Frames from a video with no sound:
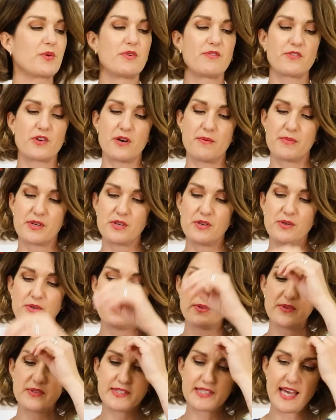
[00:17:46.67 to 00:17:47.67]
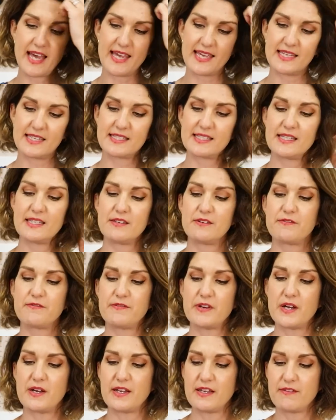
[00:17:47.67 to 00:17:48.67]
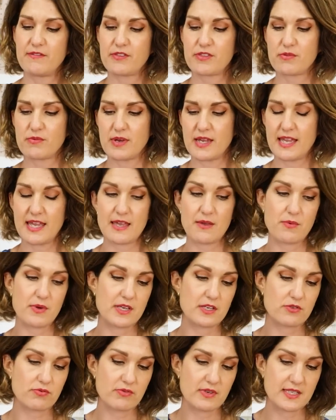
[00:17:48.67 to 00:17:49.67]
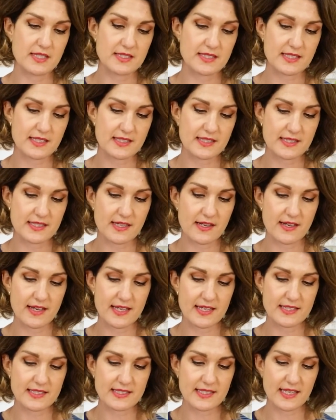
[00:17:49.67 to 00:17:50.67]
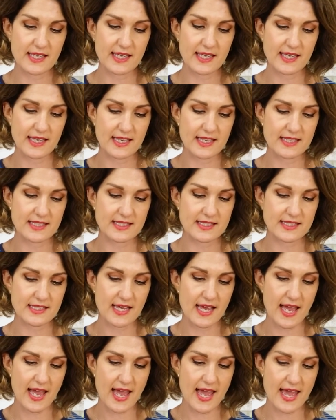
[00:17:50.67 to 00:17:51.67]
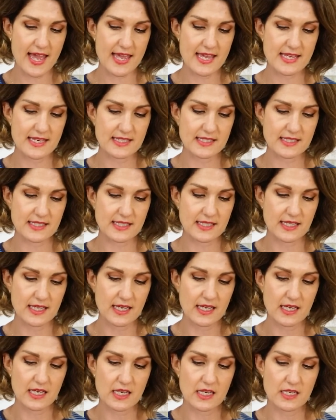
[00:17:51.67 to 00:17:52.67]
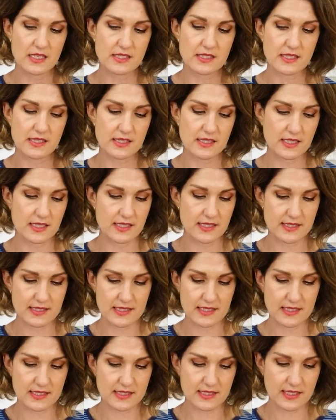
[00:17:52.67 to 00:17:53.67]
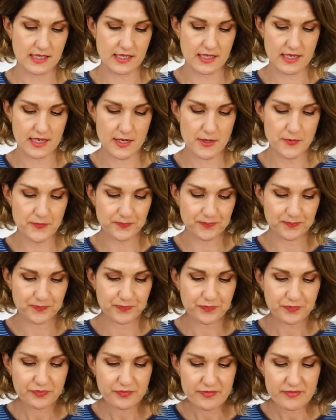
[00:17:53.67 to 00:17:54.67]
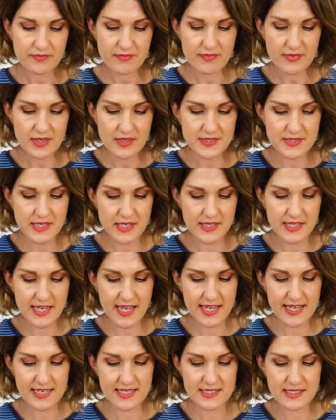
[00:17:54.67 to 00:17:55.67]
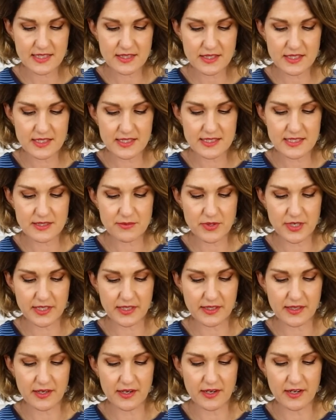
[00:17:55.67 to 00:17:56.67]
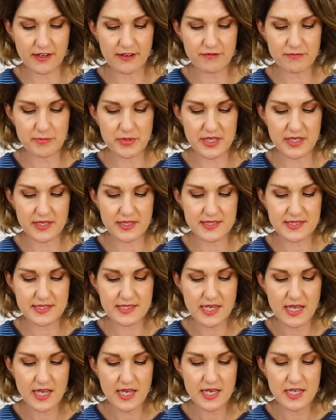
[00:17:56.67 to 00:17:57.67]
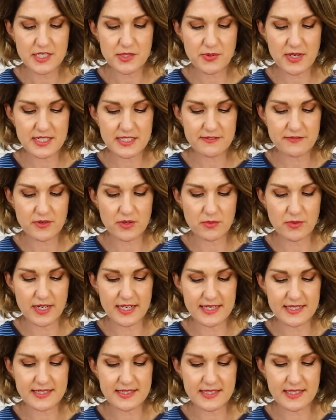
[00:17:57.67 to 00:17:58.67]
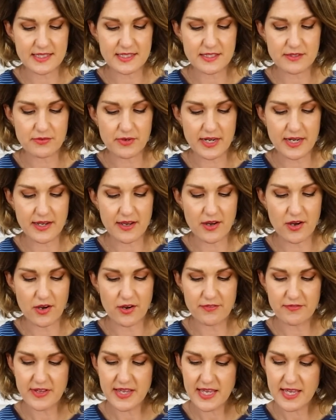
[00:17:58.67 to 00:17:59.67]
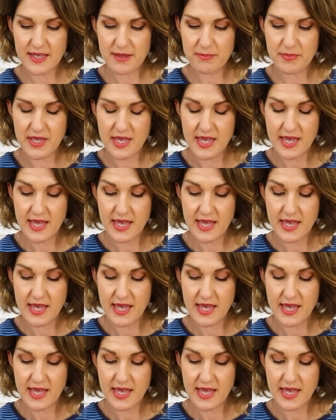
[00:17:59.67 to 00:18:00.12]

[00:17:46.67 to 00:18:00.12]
we've got McCall's 8253, which runs in sizes 8 to 32. So the eight is a 31 and a half burst, 24 waist, 33 and a half hip,